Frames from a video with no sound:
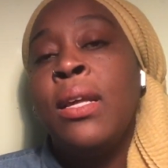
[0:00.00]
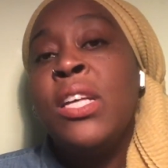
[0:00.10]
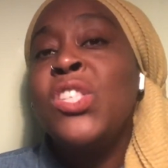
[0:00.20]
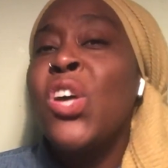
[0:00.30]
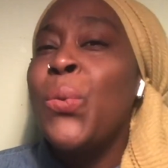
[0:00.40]

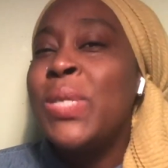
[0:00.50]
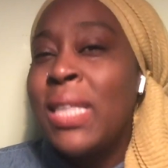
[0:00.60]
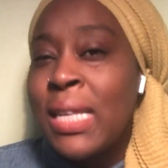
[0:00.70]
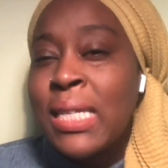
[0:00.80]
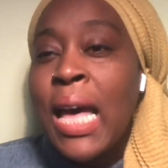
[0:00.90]
So it was in
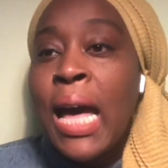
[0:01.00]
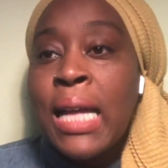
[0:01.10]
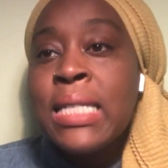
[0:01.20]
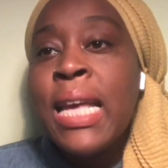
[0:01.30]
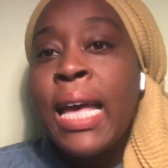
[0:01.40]
this
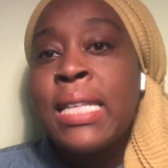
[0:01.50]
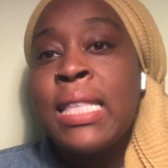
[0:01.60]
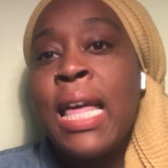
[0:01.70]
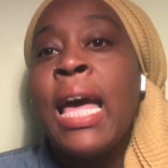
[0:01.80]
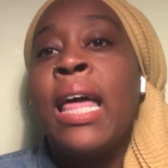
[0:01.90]
context
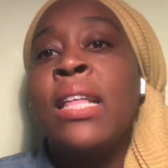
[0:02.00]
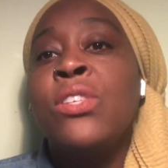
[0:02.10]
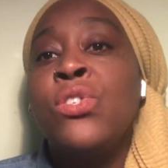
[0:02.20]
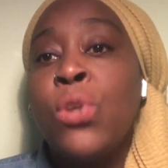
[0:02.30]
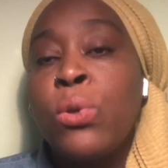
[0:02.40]
that
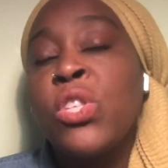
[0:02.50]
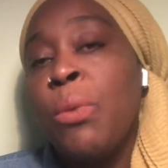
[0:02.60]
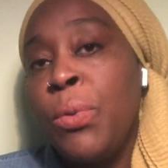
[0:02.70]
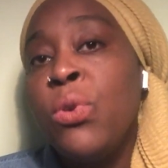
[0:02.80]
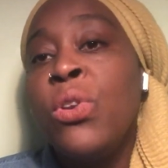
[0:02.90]
Stokes'
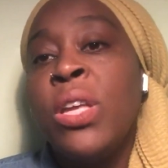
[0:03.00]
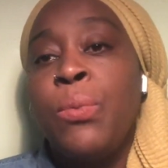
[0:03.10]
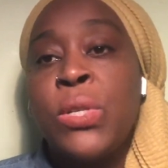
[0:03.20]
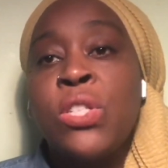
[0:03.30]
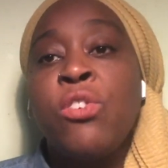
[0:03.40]
community
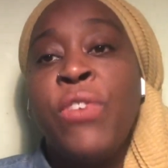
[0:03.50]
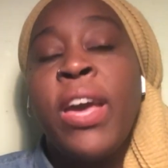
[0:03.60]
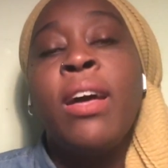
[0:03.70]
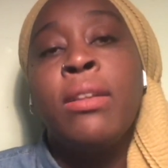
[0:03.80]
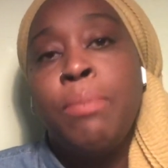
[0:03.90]
was
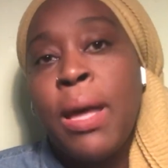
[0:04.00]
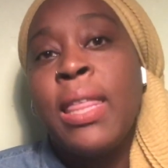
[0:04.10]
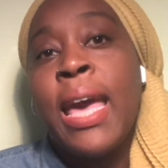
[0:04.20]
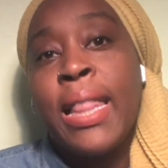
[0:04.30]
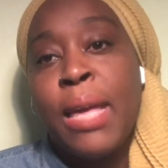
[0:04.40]
surveilled by the
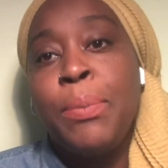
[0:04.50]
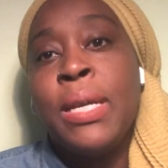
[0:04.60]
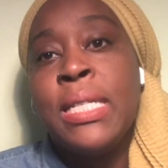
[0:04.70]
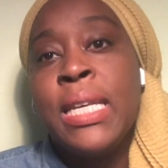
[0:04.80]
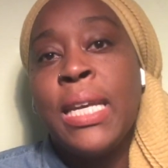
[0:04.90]

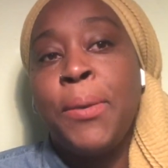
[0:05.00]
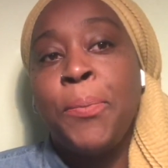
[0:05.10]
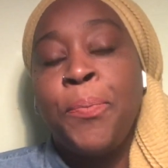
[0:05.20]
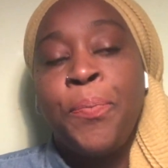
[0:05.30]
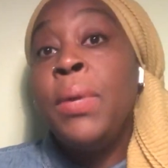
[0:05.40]
LAPD.
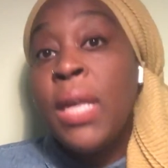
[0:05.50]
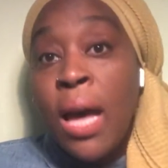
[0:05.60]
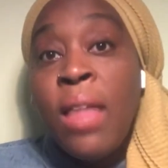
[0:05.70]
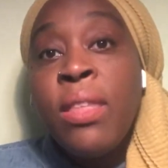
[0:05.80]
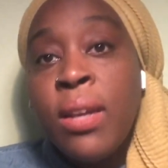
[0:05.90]

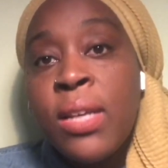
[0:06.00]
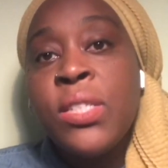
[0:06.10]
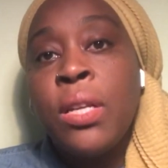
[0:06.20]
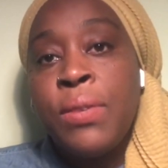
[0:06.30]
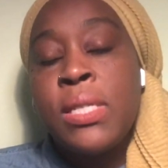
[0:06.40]
Beyond the
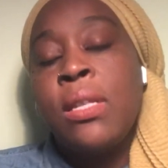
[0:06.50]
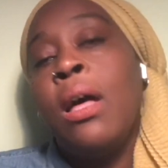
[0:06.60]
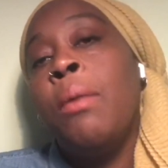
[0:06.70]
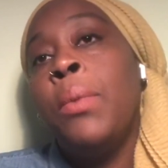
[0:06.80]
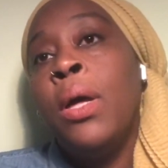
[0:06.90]
Nation of
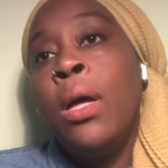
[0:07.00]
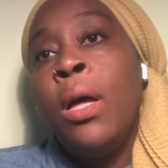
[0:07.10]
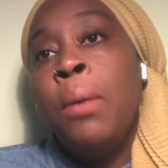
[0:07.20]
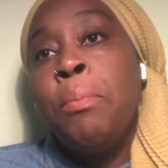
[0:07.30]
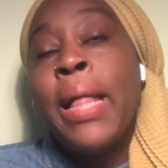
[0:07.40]
Islam,
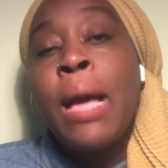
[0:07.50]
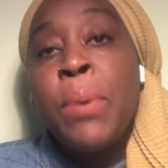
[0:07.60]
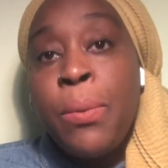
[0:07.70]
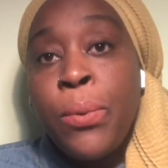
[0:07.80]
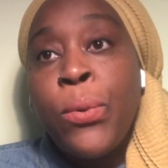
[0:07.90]
black
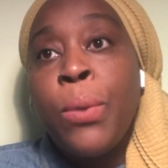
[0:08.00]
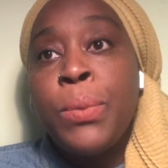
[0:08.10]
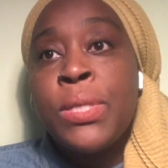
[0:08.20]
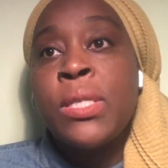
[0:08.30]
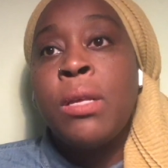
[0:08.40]
people who are
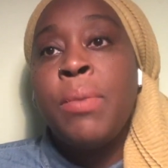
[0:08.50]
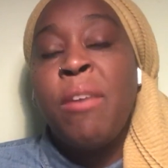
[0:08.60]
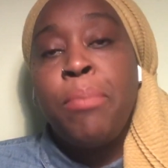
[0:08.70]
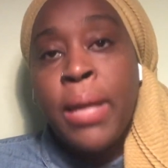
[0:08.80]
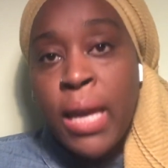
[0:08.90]
Muslim
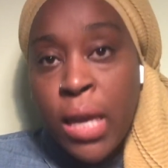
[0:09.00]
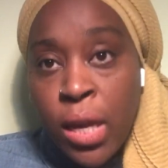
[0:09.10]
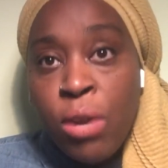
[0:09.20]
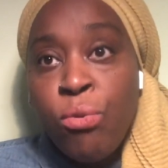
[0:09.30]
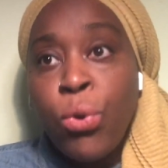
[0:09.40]
have played
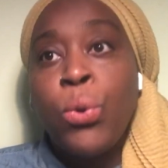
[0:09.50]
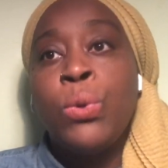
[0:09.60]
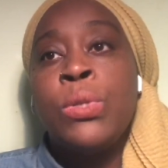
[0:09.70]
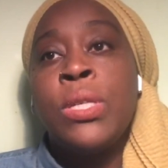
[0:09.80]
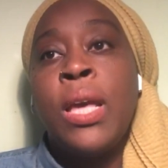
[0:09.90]
key
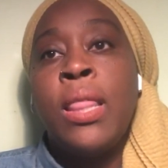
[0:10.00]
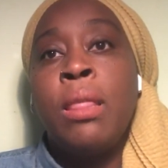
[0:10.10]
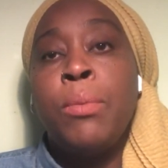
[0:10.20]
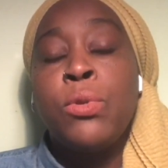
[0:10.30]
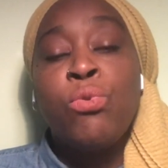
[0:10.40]
roles in the
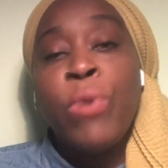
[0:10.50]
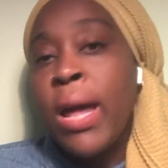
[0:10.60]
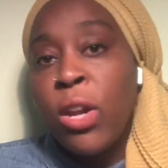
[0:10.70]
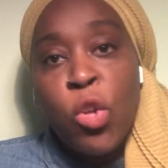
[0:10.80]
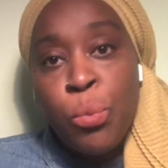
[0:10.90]
most
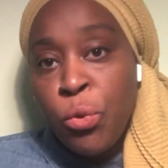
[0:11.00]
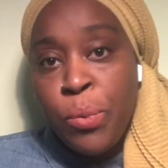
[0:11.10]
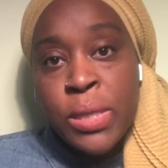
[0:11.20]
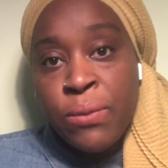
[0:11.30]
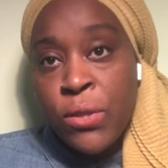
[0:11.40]
radical
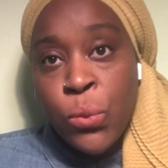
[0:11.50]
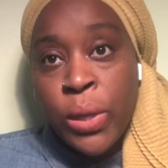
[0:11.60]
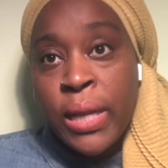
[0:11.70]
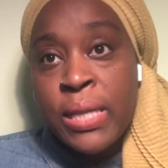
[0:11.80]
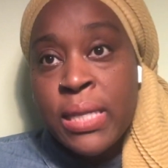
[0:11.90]
movements of the
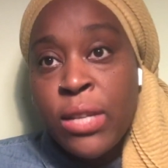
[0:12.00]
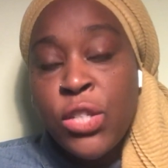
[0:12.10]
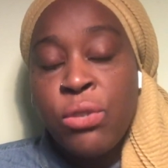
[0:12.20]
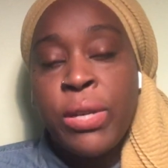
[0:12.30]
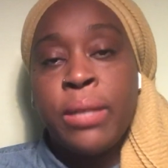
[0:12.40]
20th
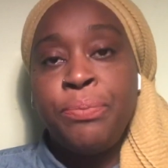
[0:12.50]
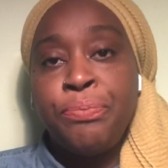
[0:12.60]
century.